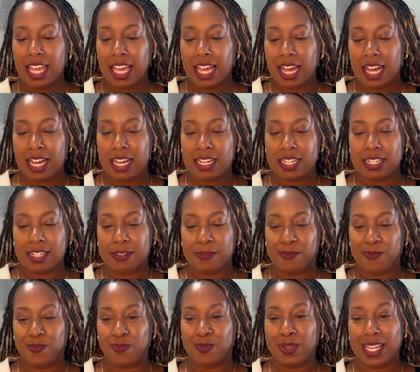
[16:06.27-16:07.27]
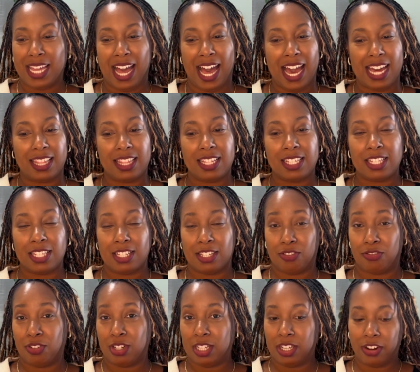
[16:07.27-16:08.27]
But yeah, I think this is a
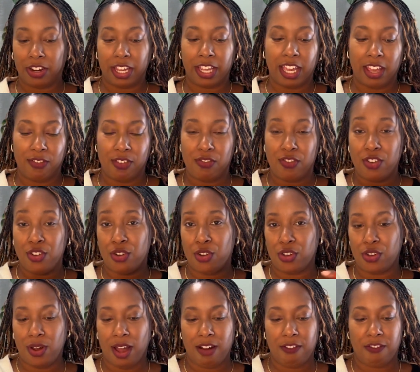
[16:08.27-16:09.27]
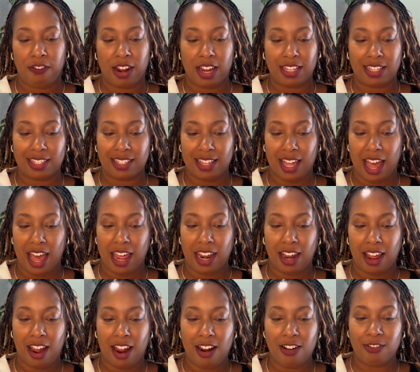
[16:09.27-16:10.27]
really great gift if you know you have friends that
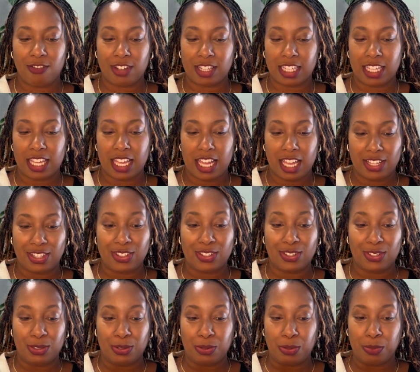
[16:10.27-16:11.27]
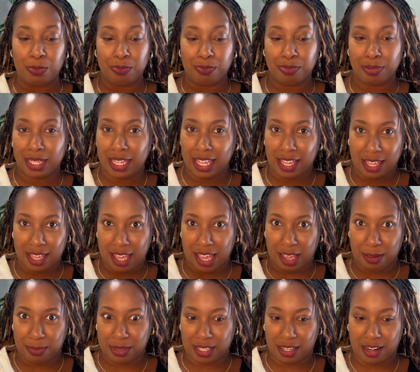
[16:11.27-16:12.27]
are really into playing
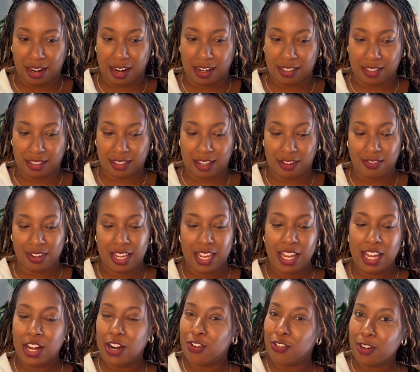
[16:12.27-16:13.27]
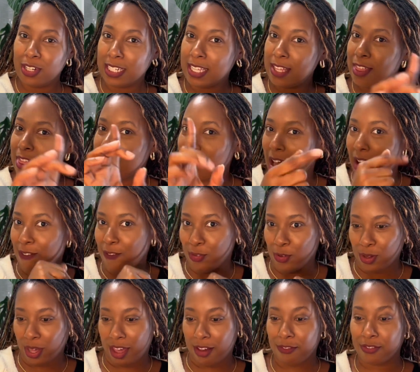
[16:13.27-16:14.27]
games and cards and stuff. Really thoughtful
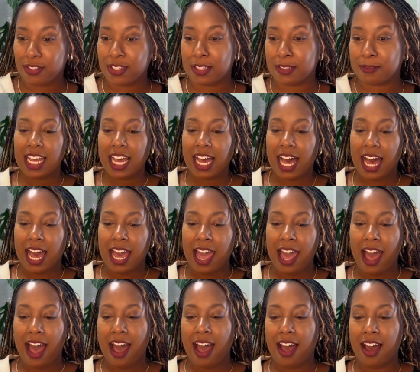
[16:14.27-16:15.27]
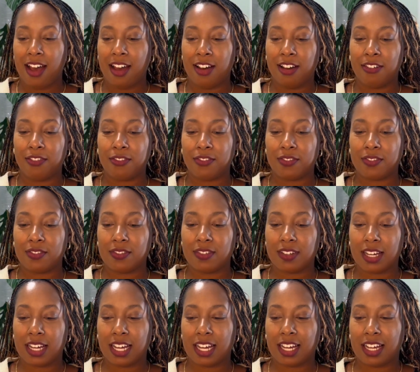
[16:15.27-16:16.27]
gift. I have
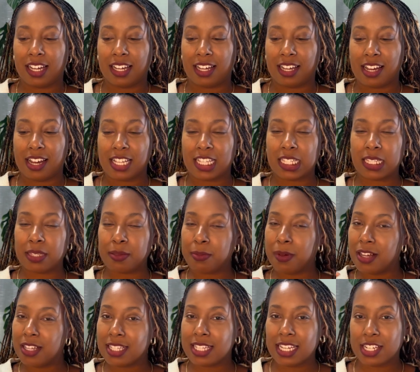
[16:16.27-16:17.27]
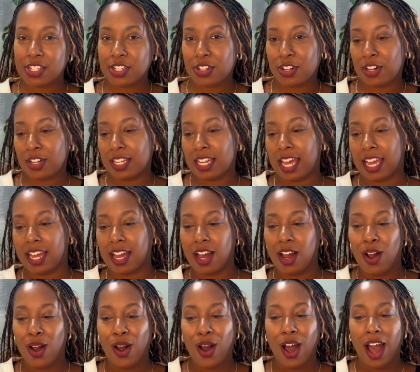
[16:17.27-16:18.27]
a small section on like
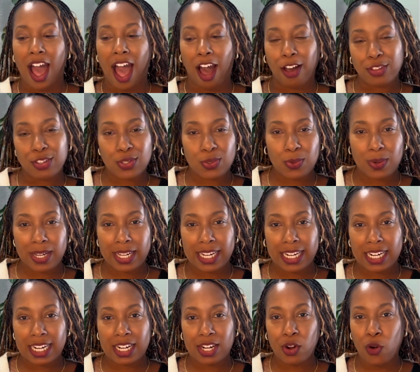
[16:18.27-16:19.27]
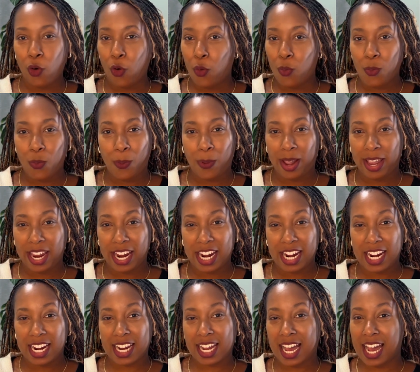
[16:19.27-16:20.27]
houseware,
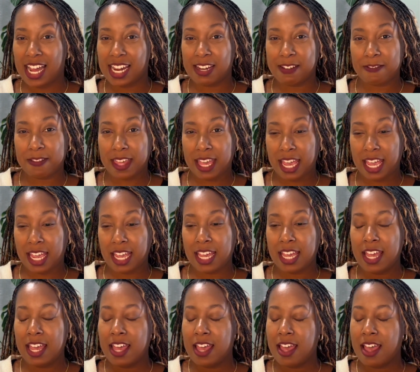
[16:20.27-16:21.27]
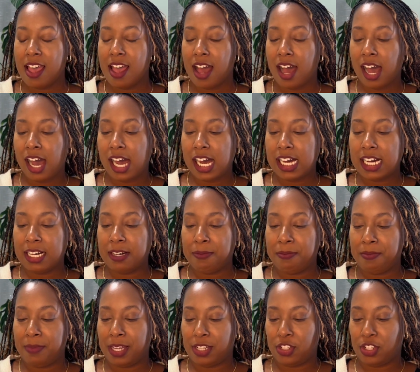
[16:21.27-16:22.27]
homeware kind of thing,
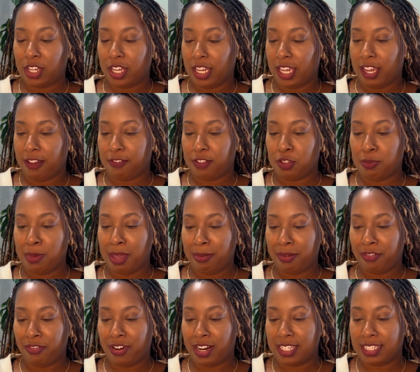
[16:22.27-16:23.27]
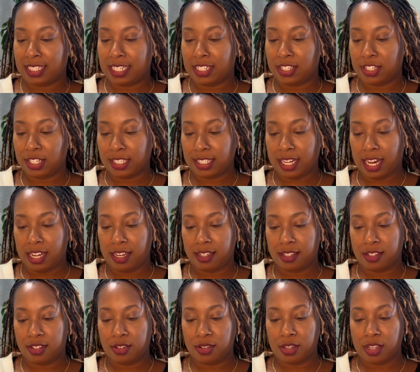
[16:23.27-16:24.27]
that you can gift to maybe friends that just got
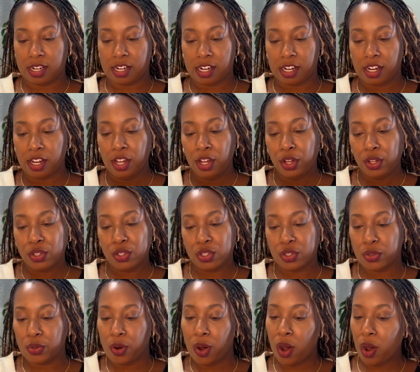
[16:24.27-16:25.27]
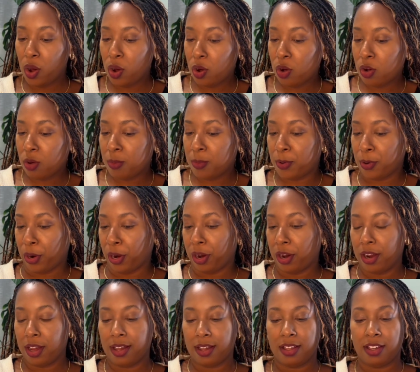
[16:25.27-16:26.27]
into their new home, or
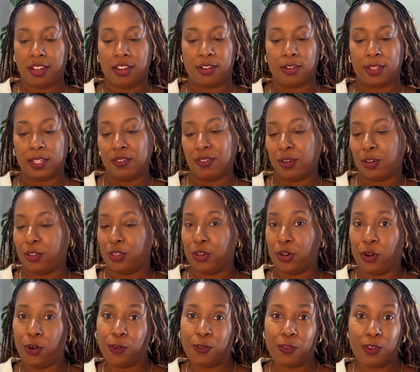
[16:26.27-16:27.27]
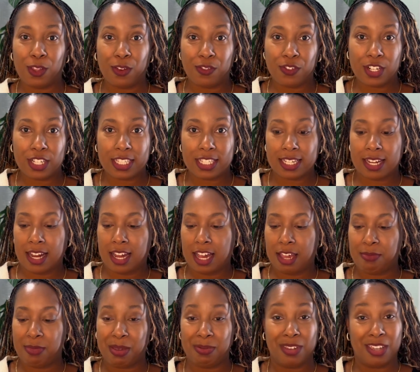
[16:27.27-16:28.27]
you know, living on their own for the first
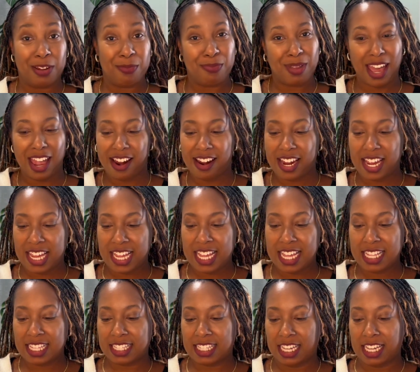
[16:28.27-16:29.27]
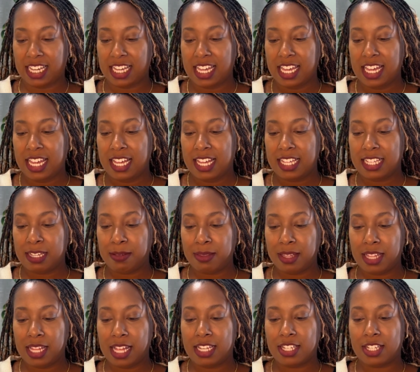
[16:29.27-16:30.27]
time, maybe your parents, like
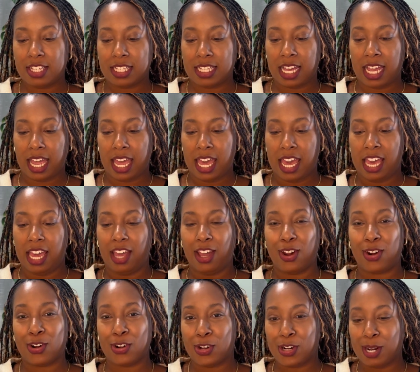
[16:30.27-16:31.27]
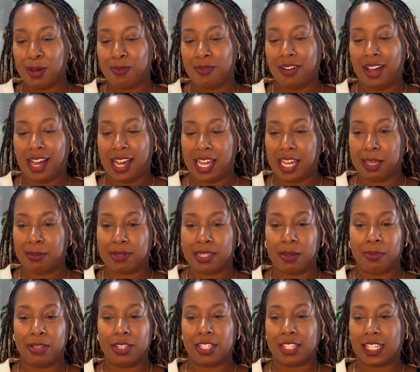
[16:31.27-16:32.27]
something that's just like, hey, grown-up vibes,
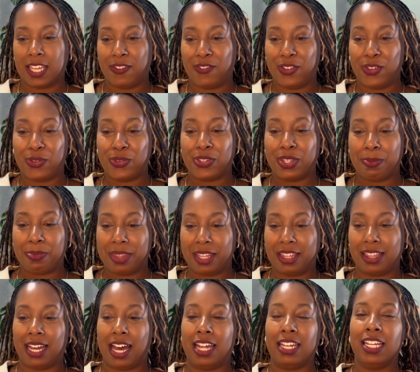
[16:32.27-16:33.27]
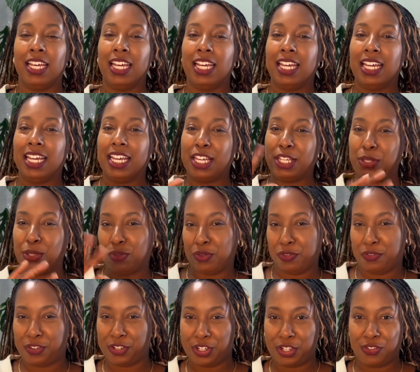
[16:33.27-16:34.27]
let me just give you something that is useful
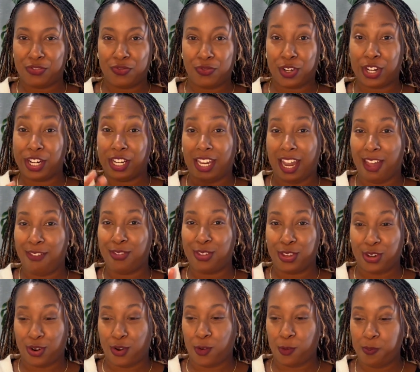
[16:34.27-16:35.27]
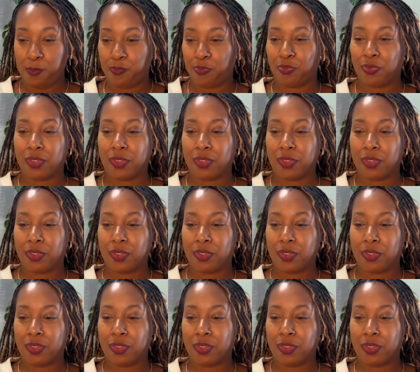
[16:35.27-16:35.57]
for your life in your home.